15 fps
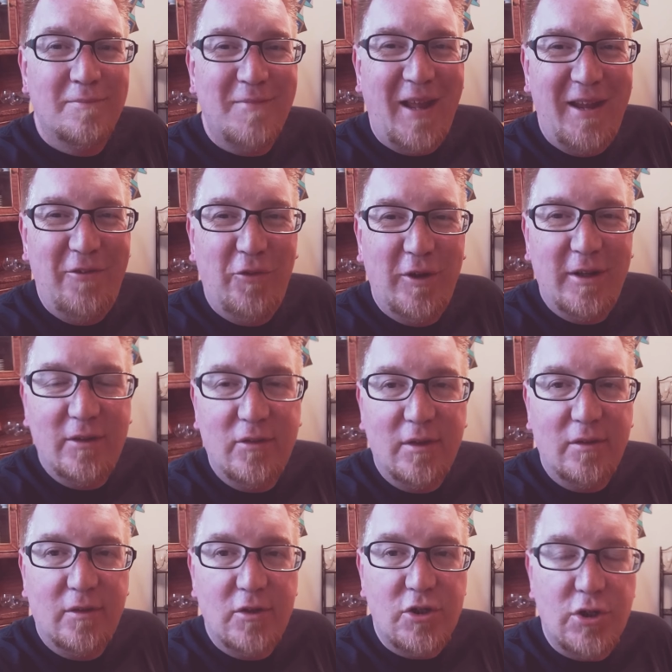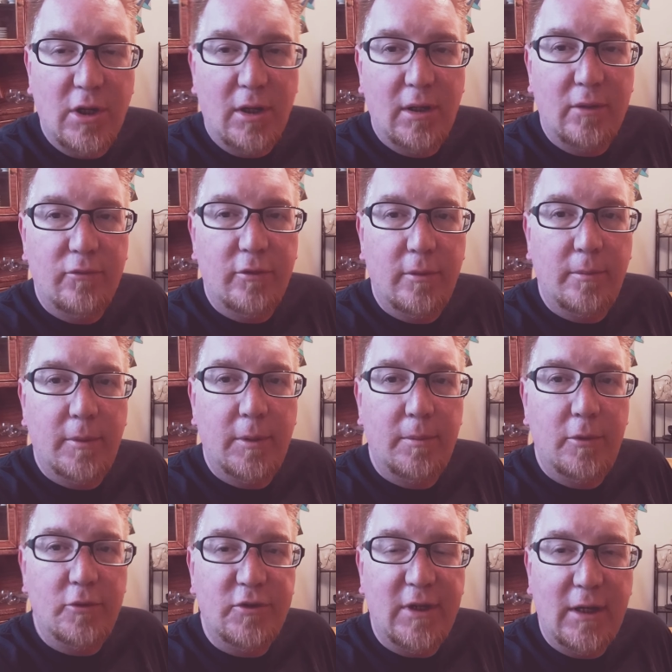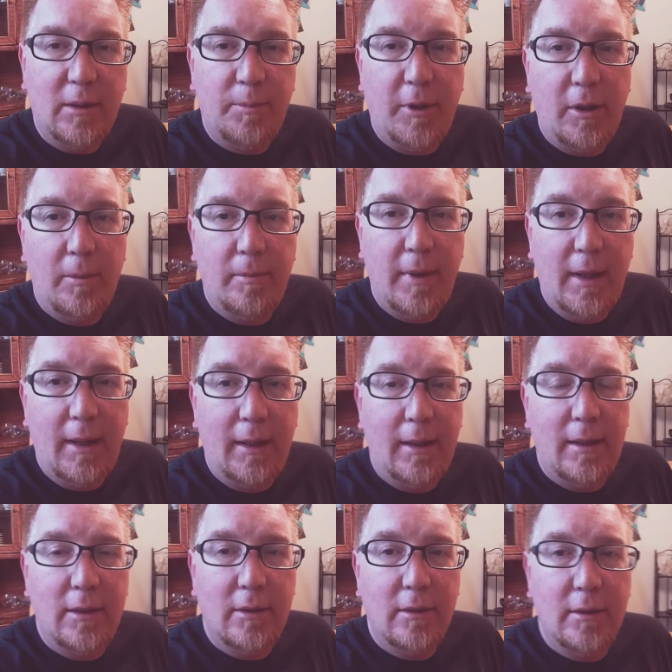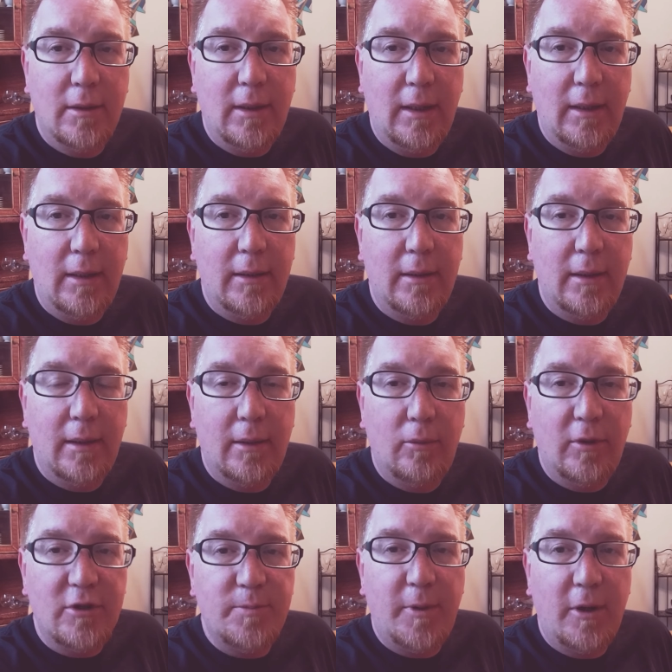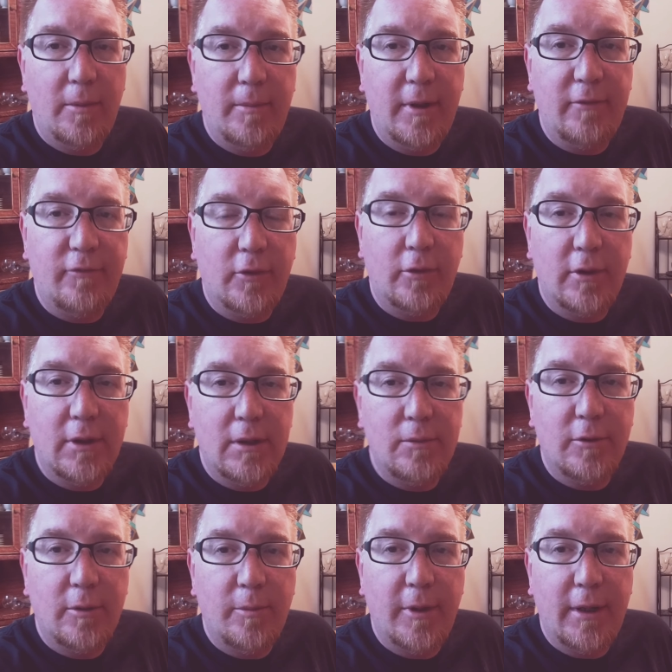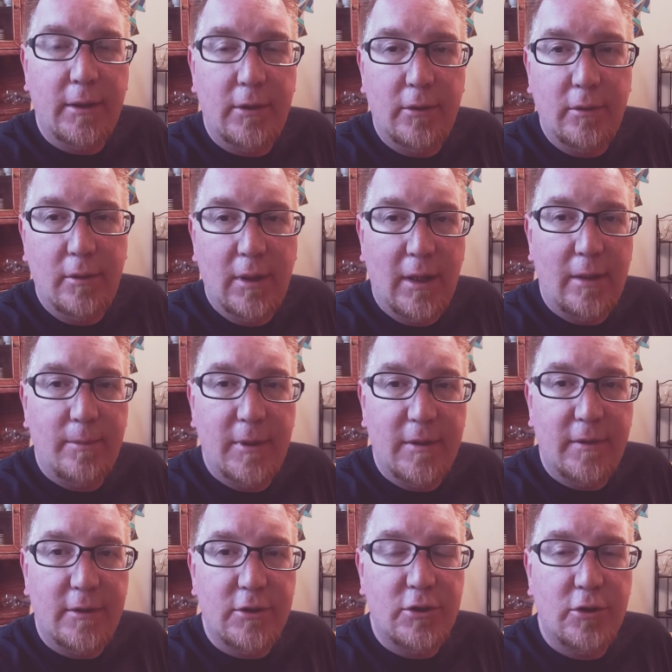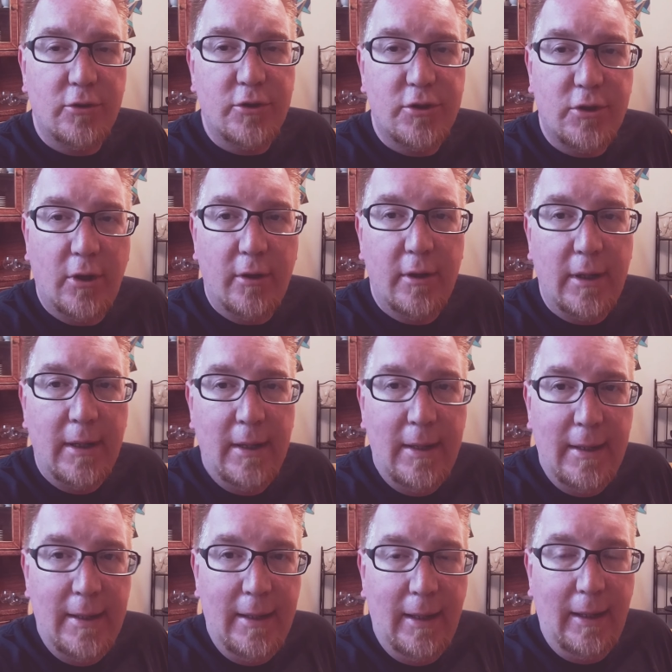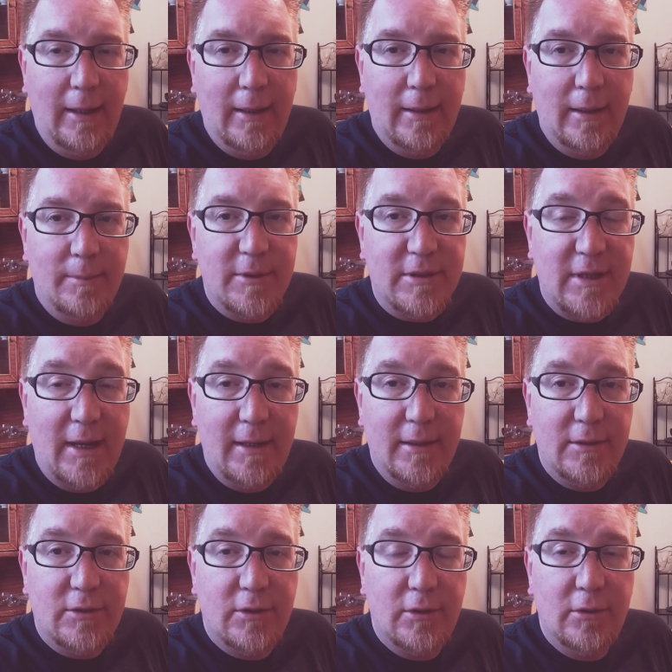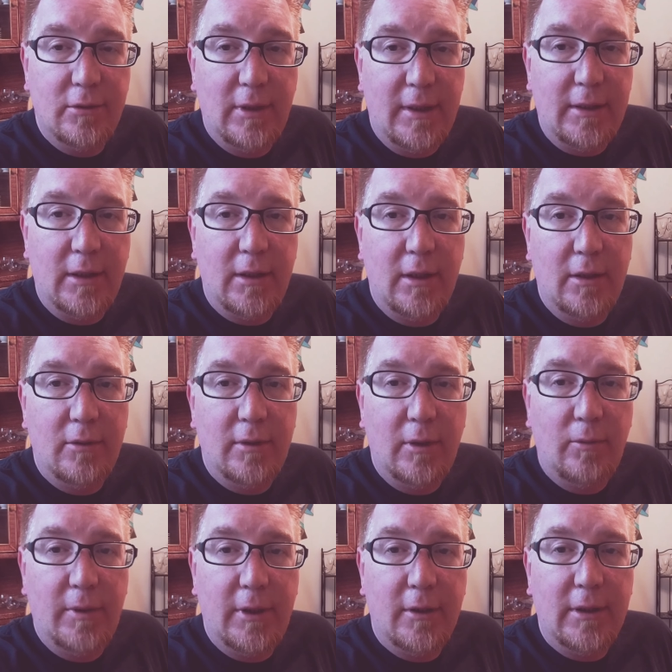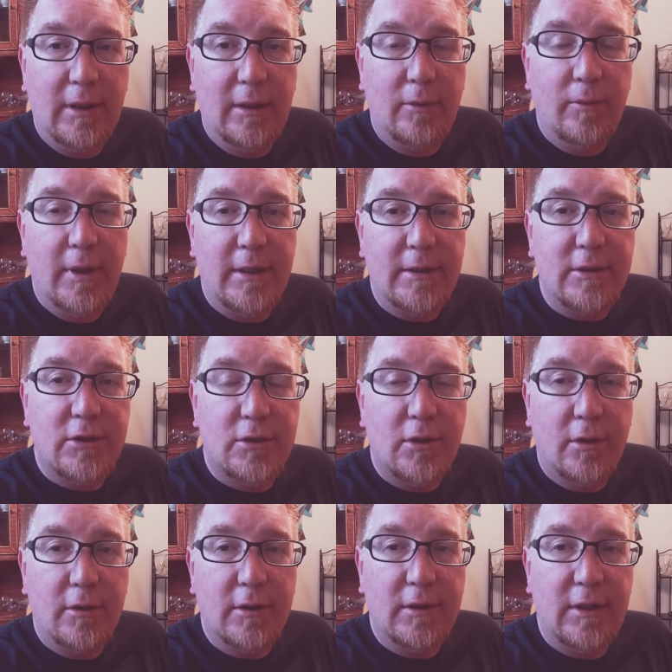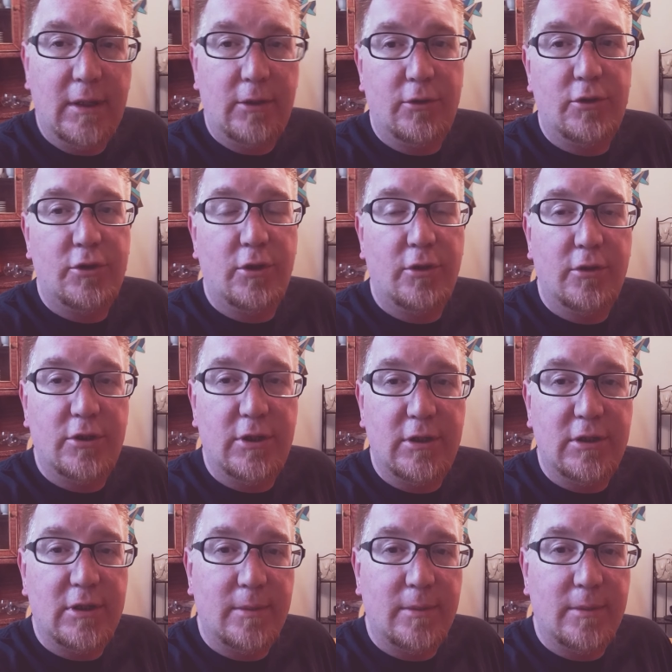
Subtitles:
Hey friends, this is Sean from Mosaic Palm Bay here in West Palm Bay, Florida. We're a brand new United Methodist Church start, and I'm excited to let you know that we are getting ready to start dinner churches.